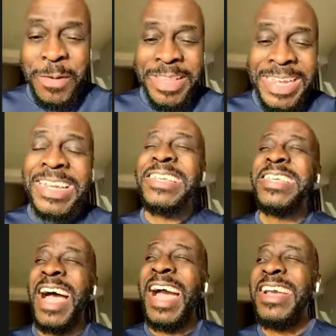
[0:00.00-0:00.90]
For the
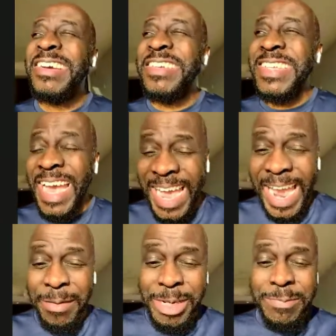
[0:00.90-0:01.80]
entire
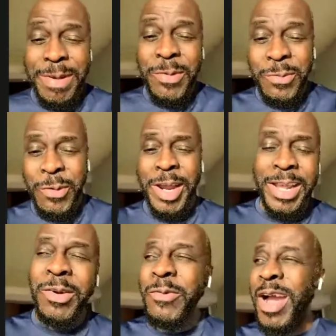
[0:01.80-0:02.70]
time, he's been
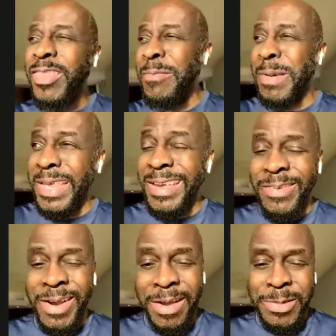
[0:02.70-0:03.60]
running around the
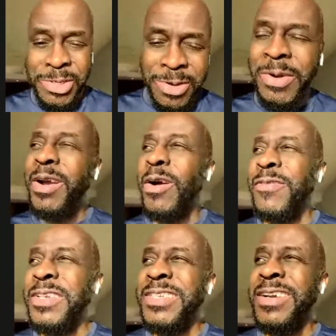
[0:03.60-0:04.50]
playground showing
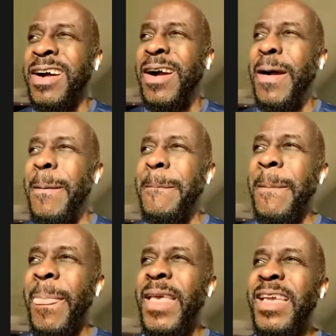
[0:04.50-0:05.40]
off his scar.
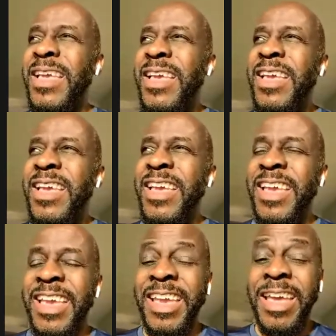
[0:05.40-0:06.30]

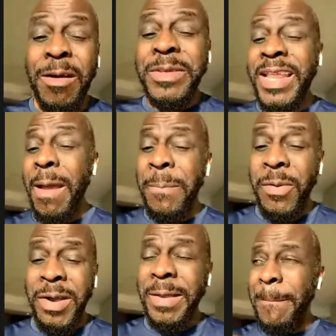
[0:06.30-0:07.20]
And up to that
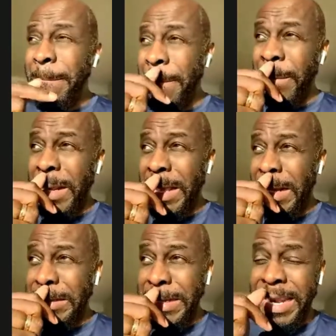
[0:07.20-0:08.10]
point,
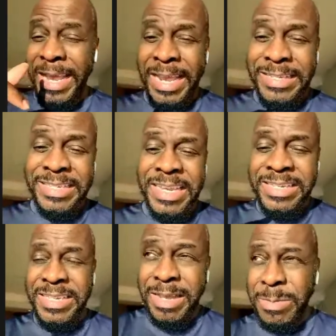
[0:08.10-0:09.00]
like I said, I had
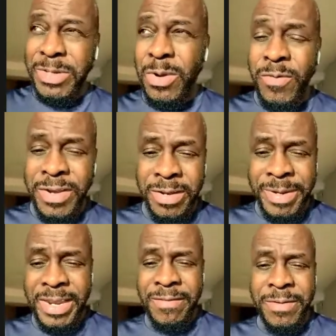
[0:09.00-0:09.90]
6 steps to
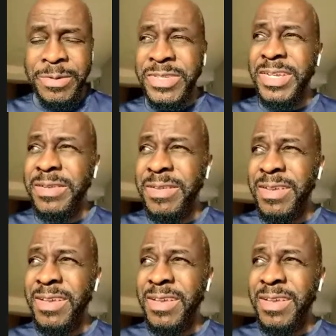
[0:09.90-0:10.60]
overcoming adversity.